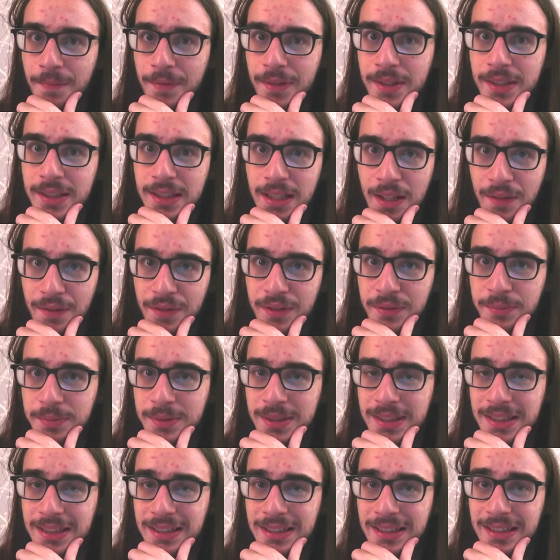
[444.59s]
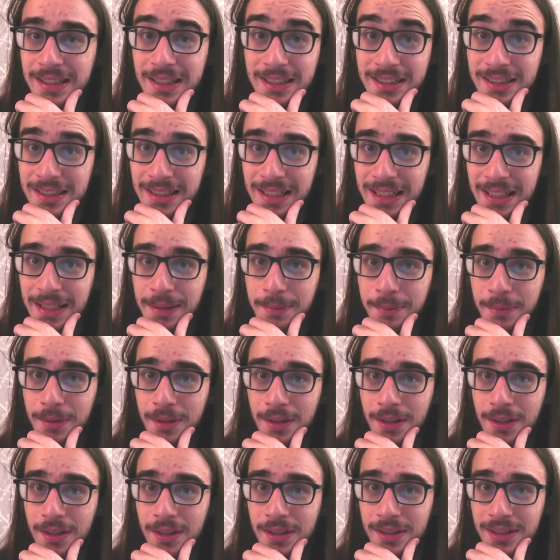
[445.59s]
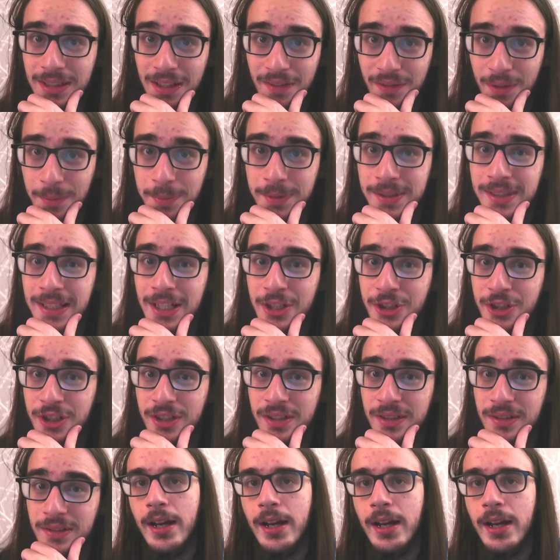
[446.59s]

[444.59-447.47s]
self-esteem, self-obsession.